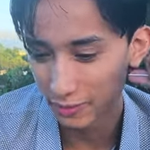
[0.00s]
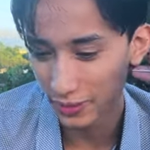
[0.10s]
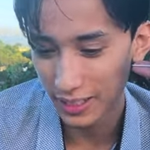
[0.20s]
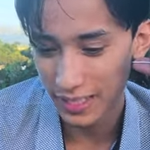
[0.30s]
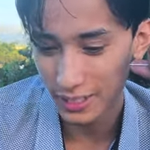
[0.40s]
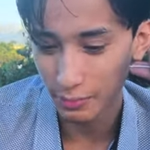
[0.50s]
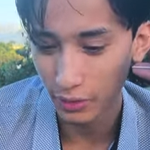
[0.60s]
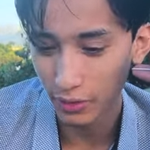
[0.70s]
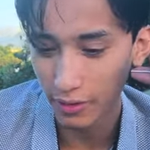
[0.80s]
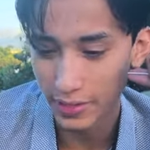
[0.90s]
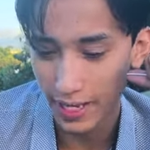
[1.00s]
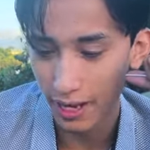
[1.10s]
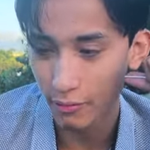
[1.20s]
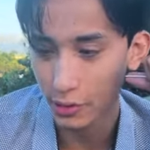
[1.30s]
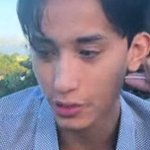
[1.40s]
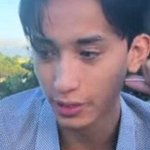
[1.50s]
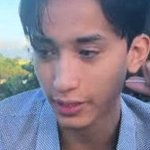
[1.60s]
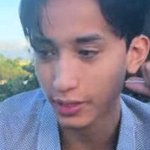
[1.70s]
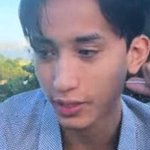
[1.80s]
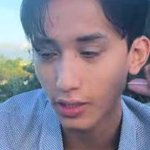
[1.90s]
for the last month has averaged at like